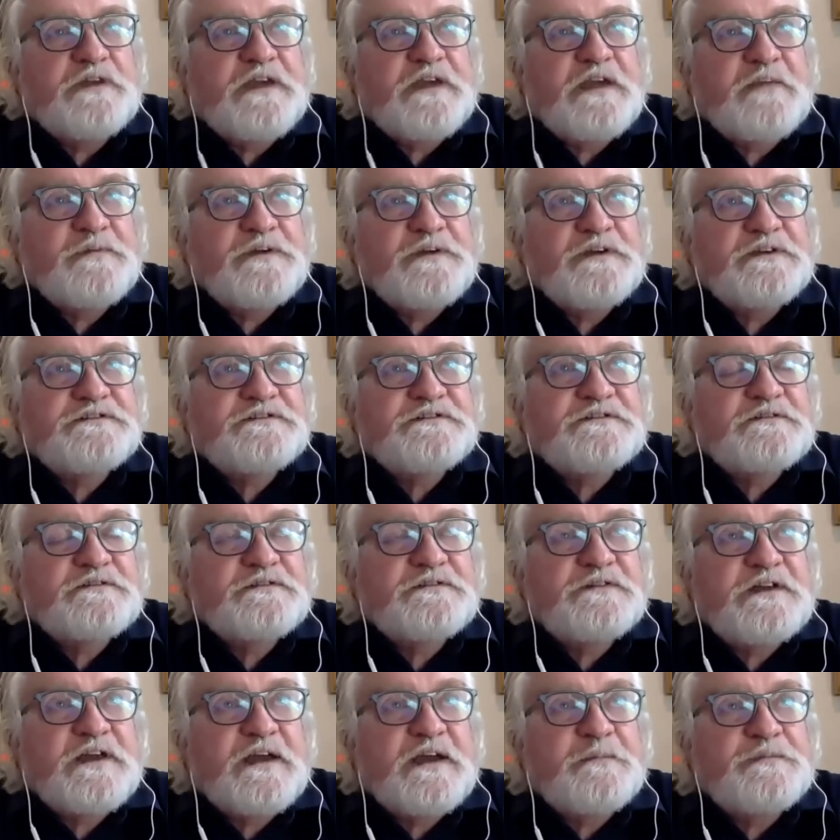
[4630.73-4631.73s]
capex,
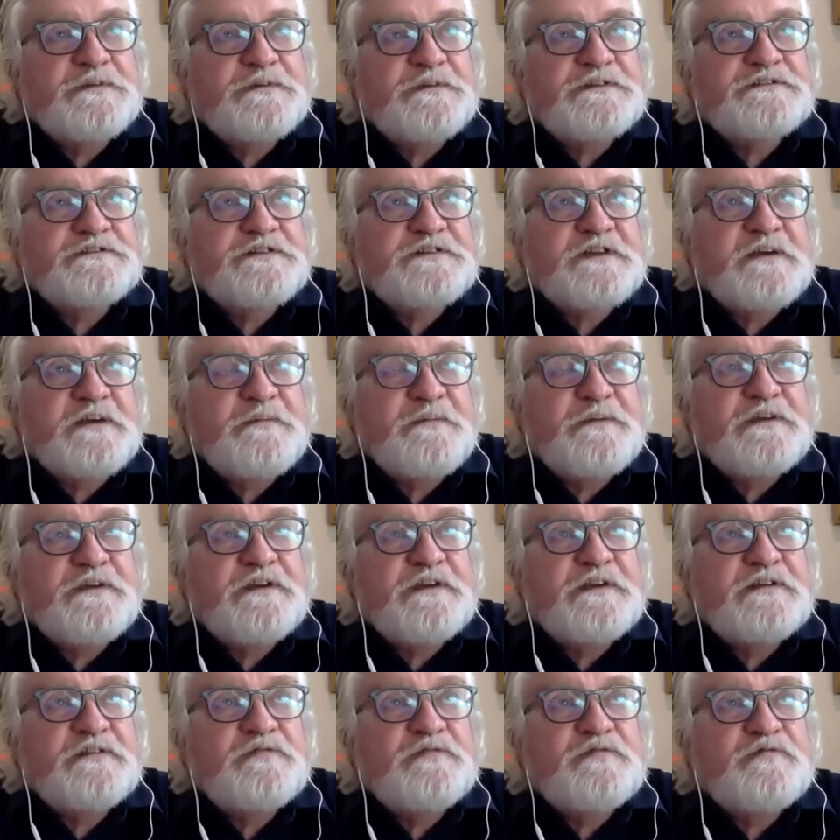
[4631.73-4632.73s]
the capex coming
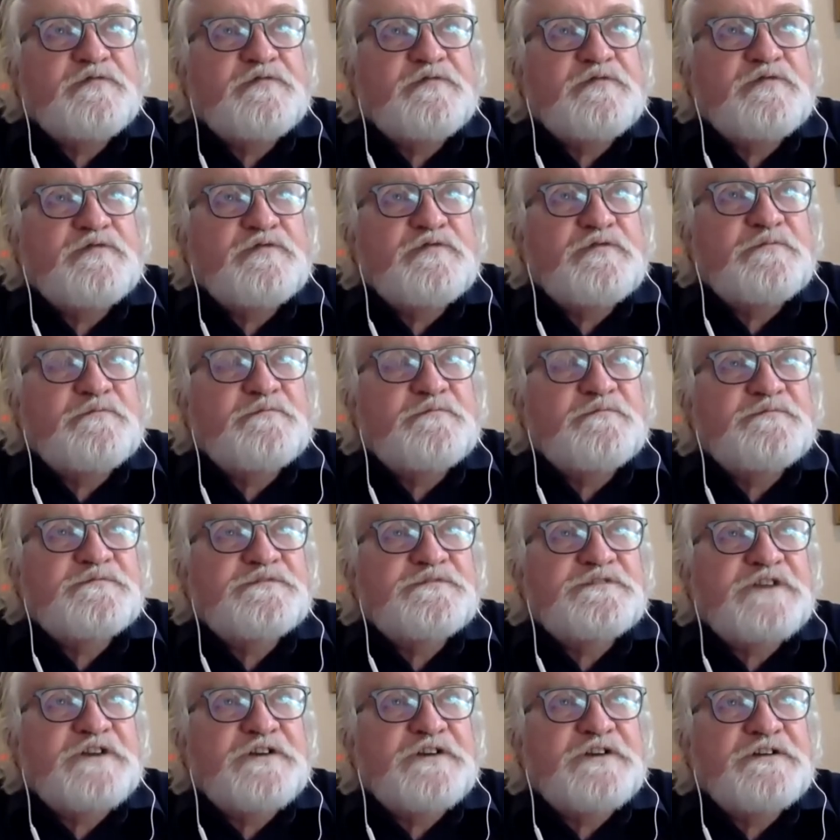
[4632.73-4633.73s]
in for
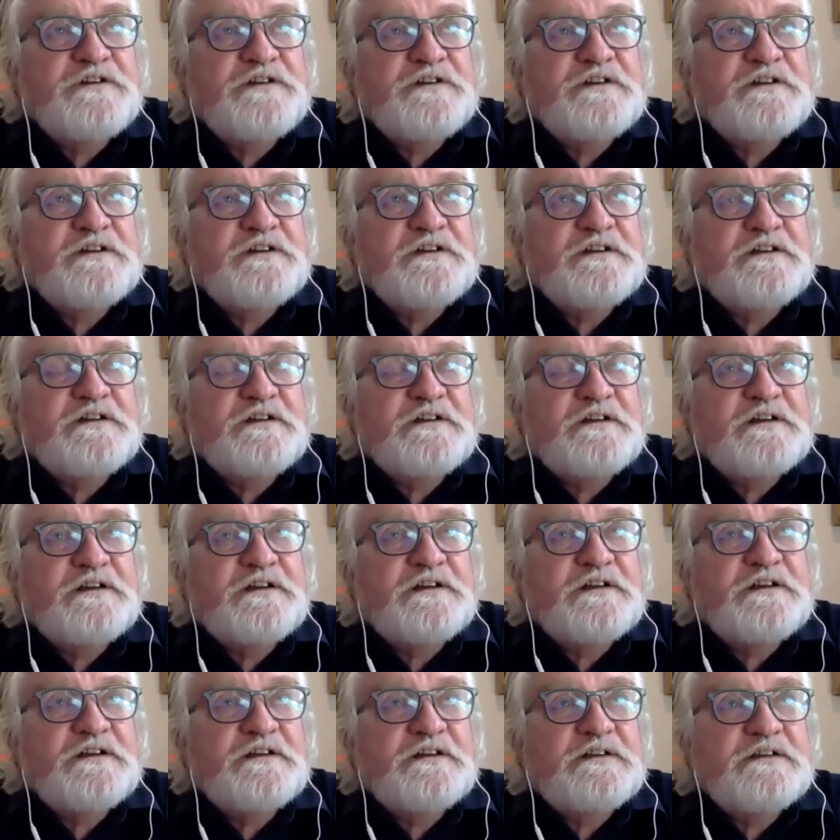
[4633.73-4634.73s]
solar
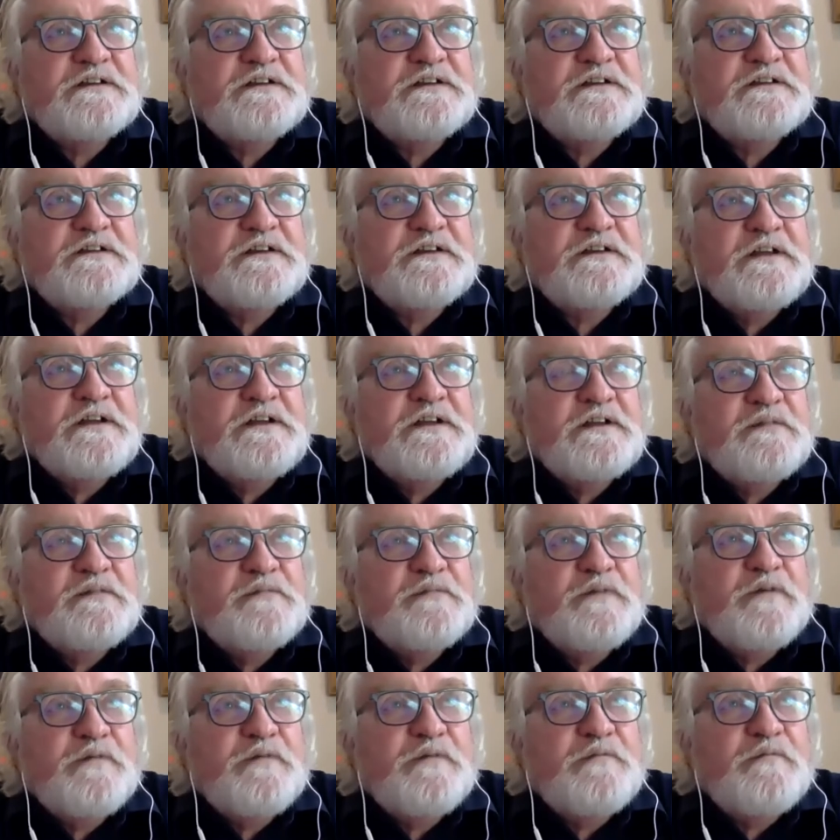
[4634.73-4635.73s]
uh,
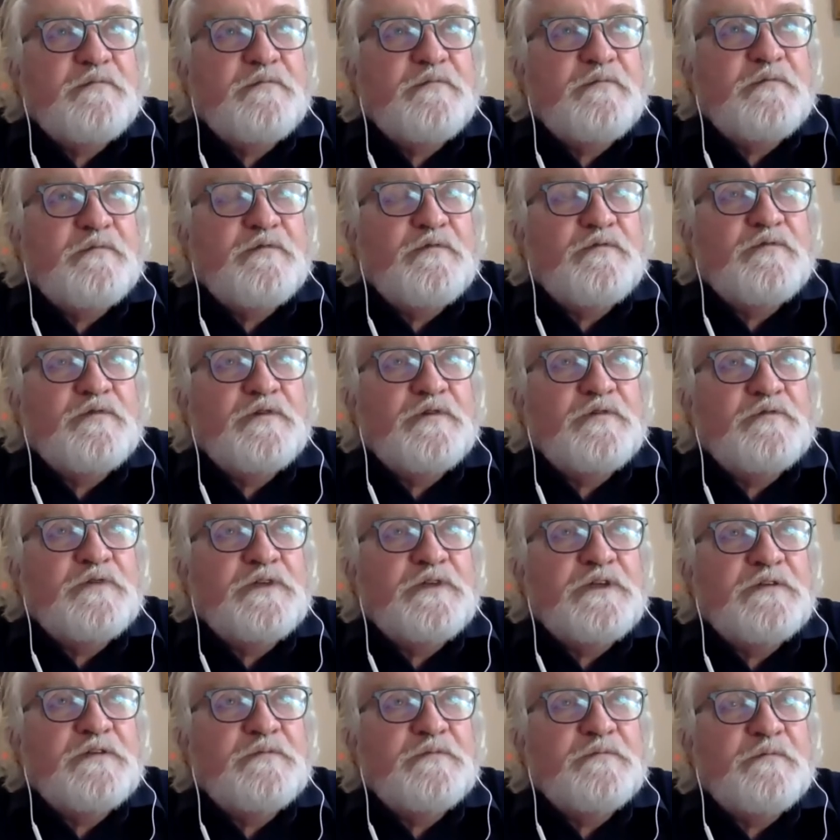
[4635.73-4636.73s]

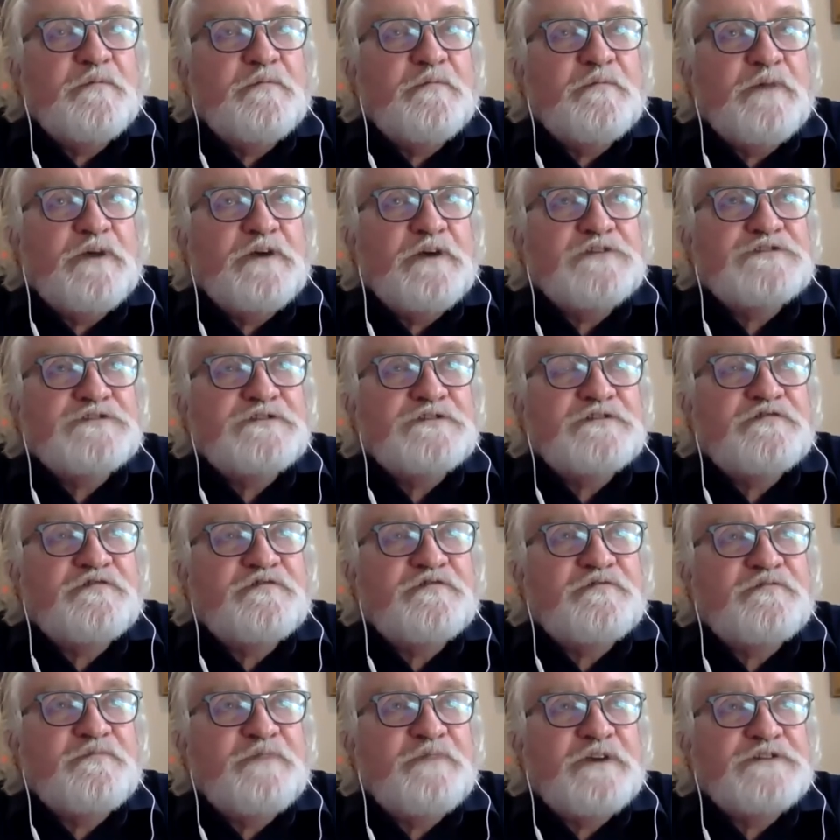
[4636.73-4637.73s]
we most
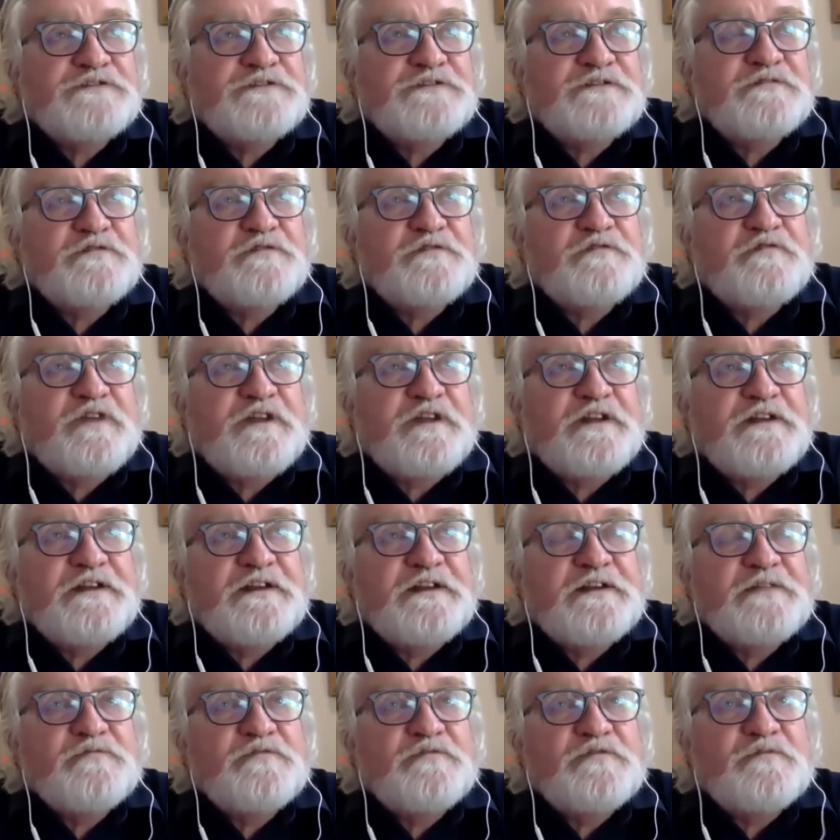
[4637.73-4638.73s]
of most of the
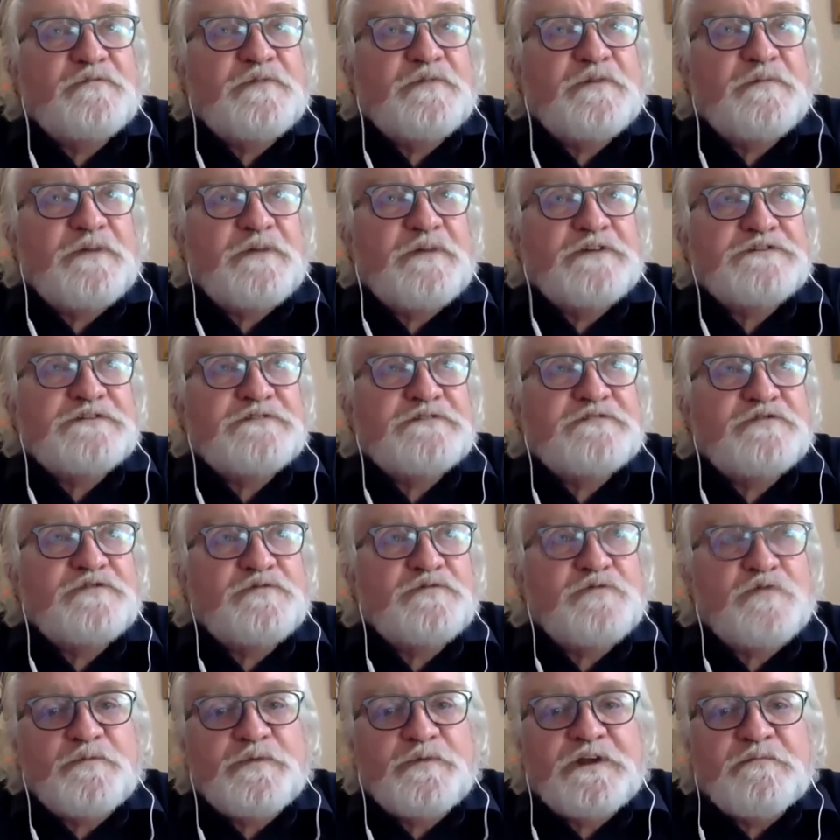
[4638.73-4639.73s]
funding will be, most of
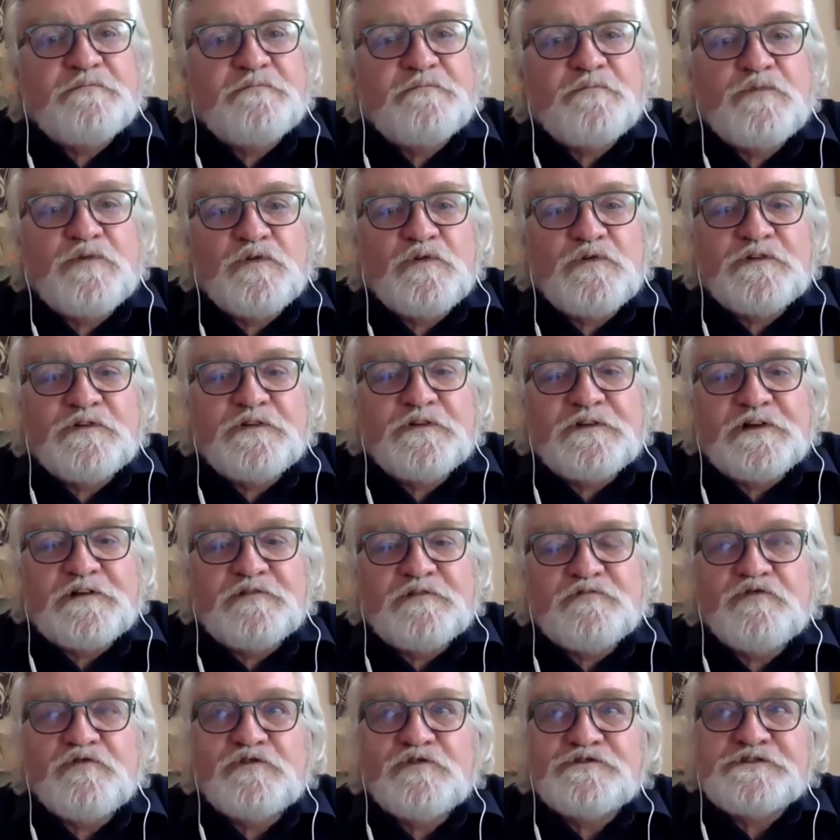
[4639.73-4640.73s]
it will be imported.
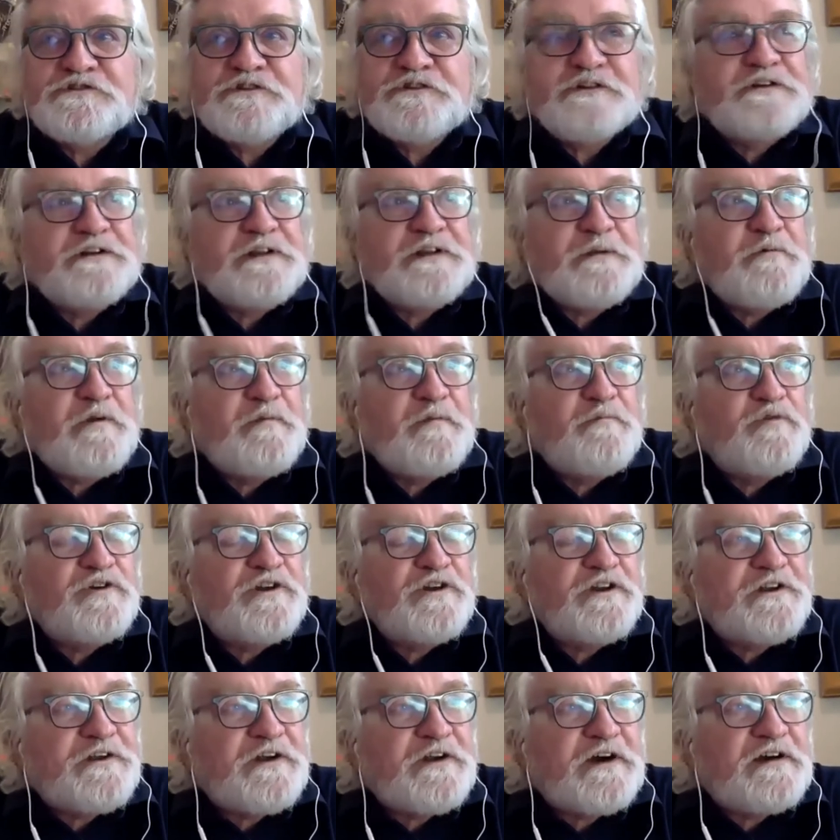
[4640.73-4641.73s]
Unfortunately, we
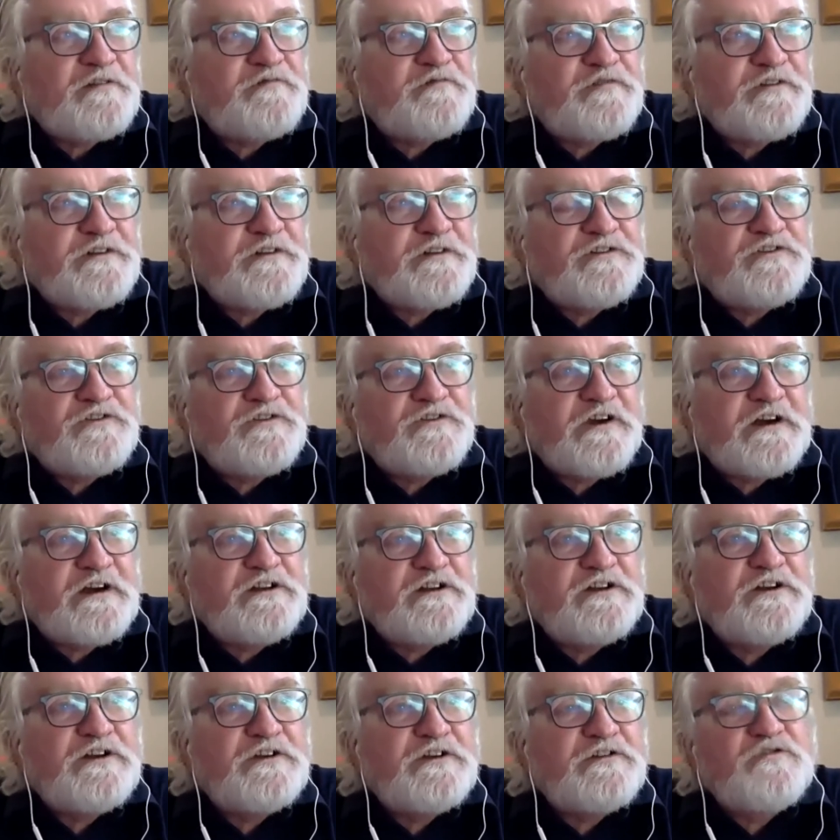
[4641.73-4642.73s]
put a knife into
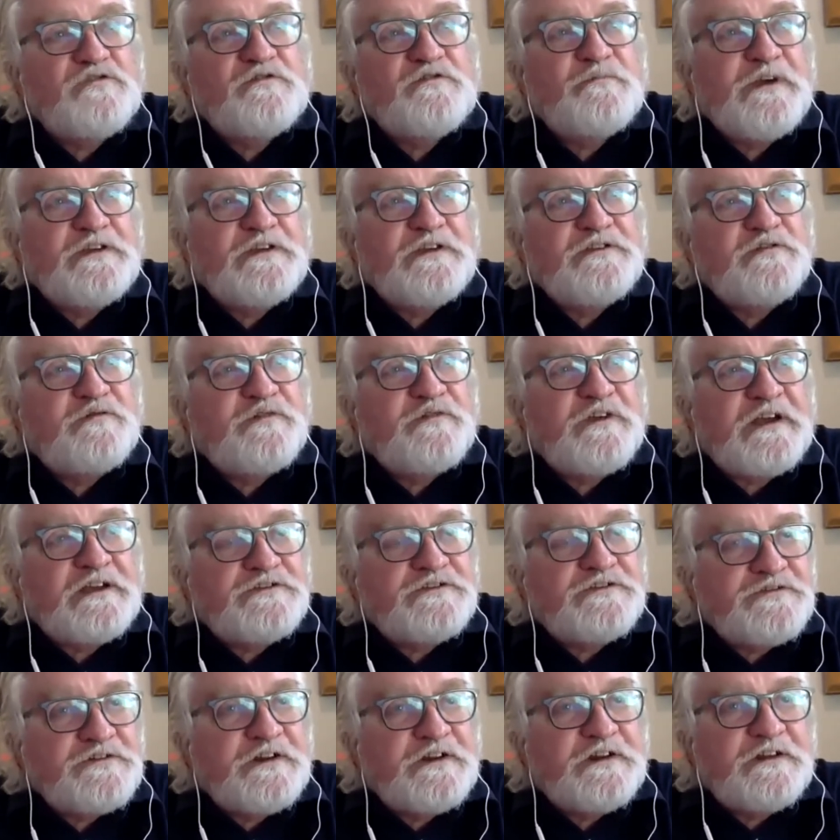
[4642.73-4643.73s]
our local
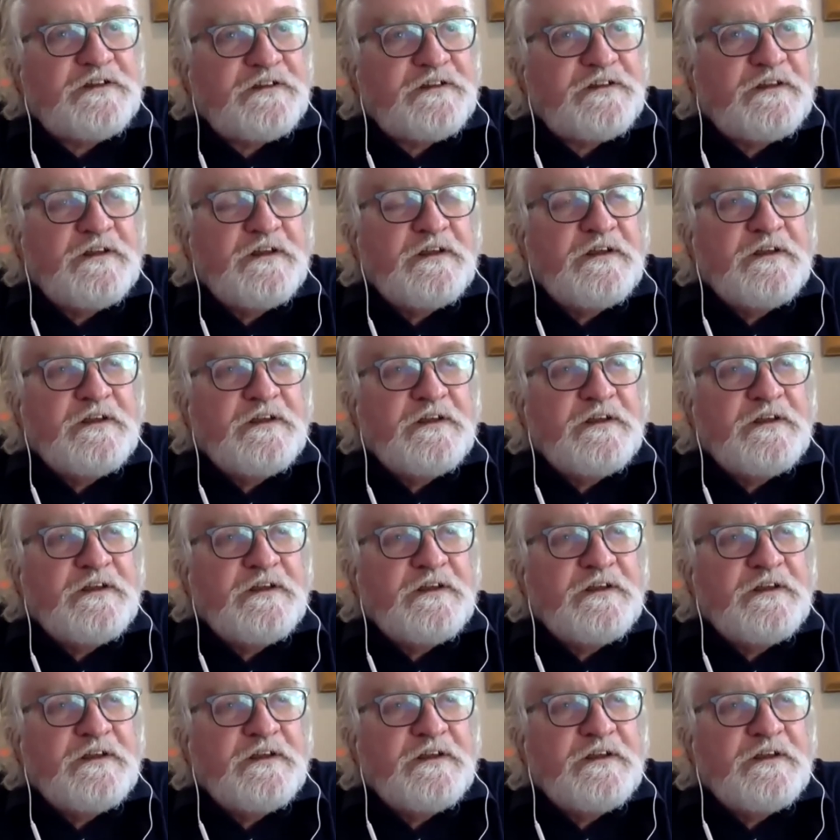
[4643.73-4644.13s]
manufacturing